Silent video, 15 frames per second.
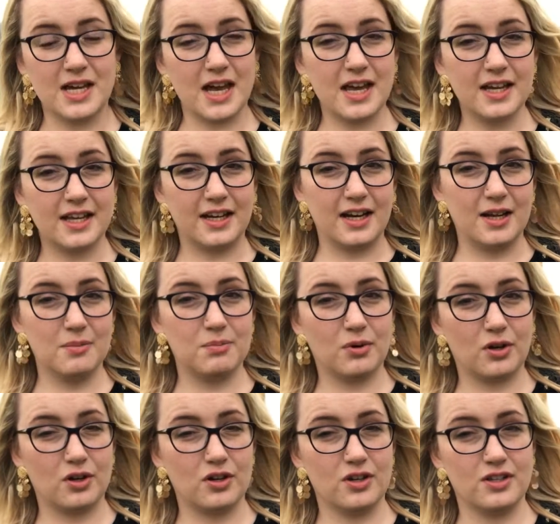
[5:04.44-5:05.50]
taking it
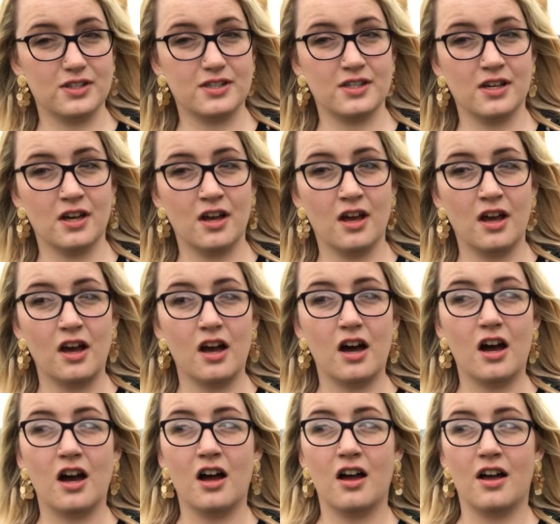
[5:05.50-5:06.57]
because
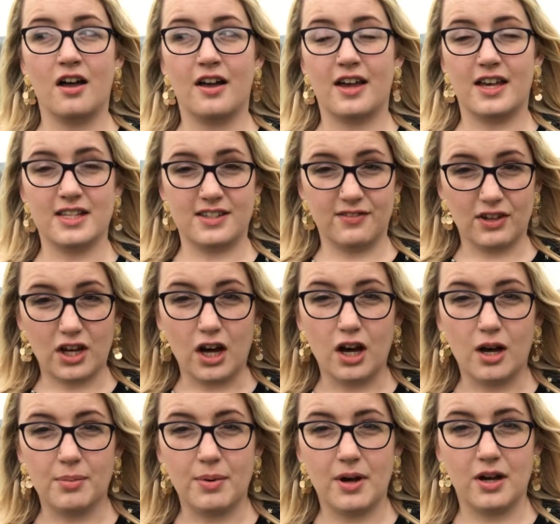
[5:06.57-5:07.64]
it's in the
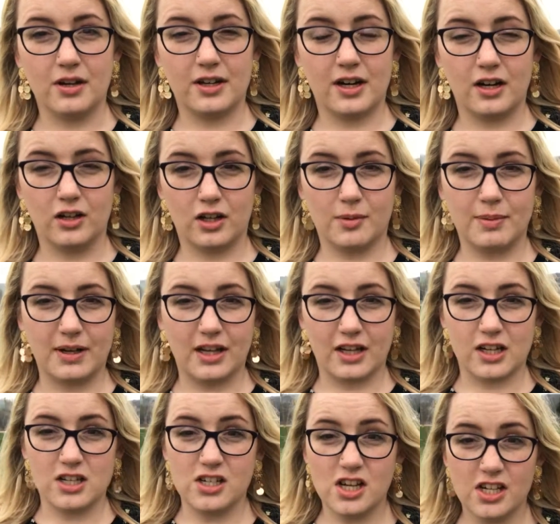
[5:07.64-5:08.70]
car park and I look a bit
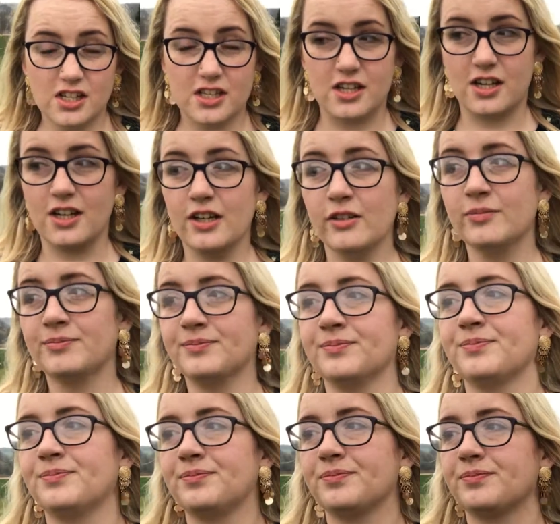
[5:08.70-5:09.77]
like a nutter,
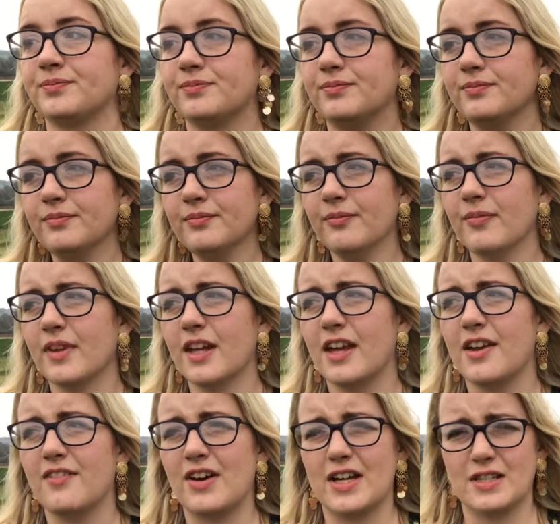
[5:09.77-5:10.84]

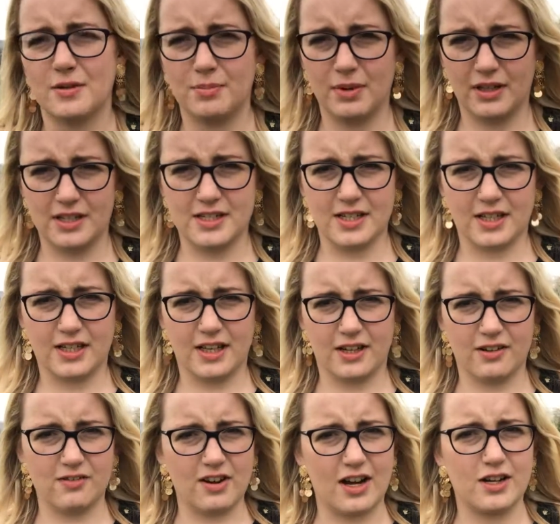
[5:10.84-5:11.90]
if that's a politically
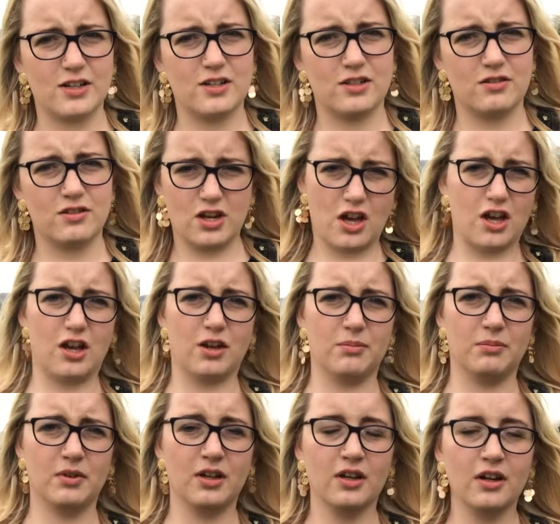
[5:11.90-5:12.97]
correct
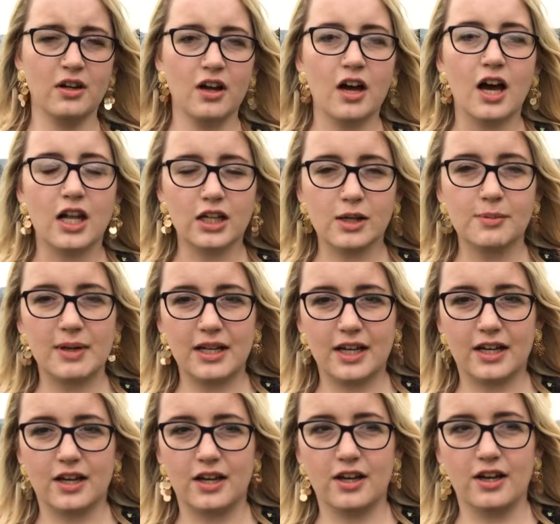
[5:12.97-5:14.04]
term. I look a bit
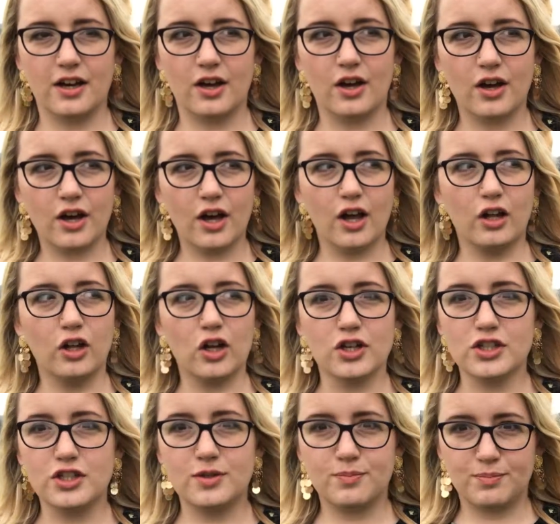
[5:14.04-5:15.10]
like a
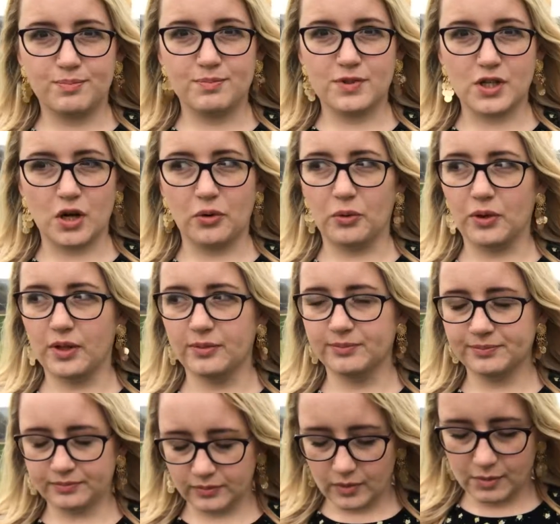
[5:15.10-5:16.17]
lost soul,
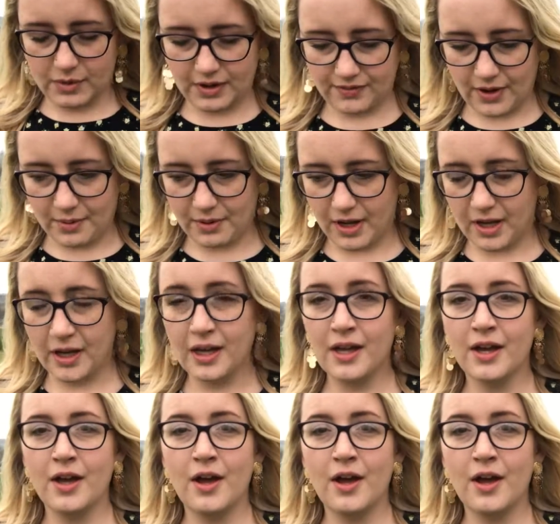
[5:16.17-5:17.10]
we'll put it that way.